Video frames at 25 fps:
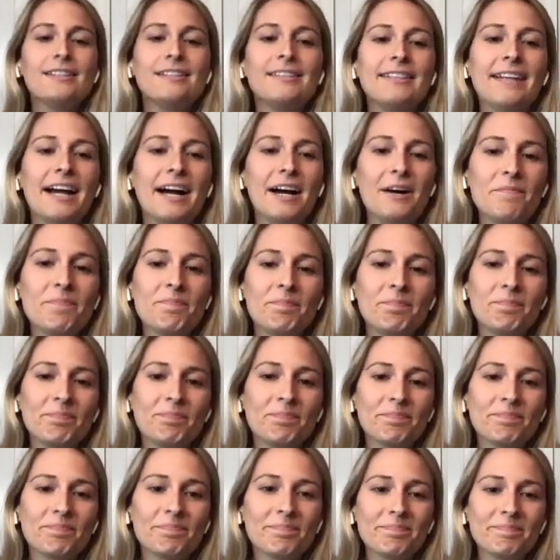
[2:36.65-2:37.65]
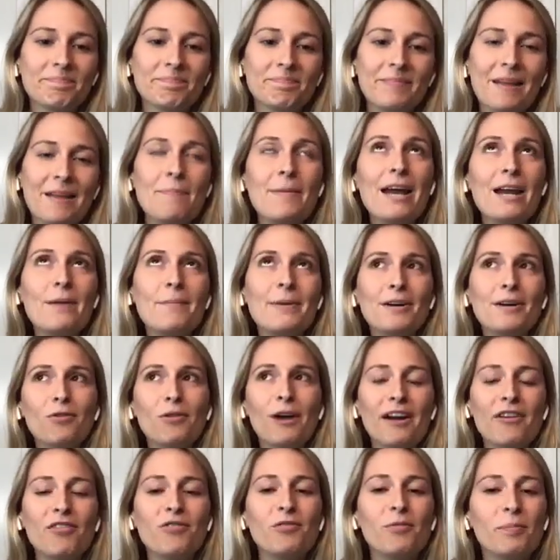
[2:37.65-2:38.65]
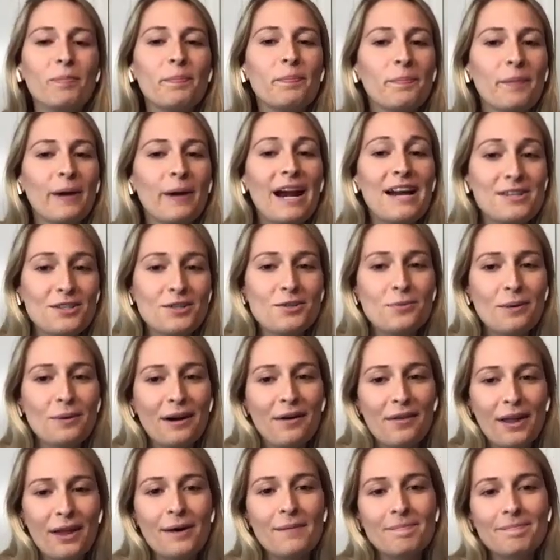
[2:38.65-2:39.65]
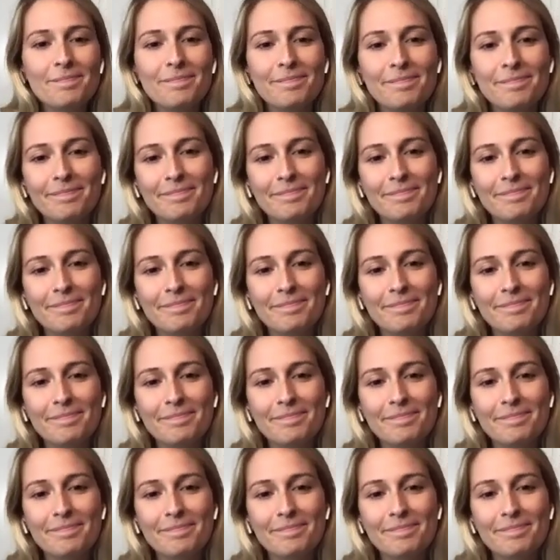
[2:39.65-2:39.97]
Yeah, that might have been a riff, but I do wear them.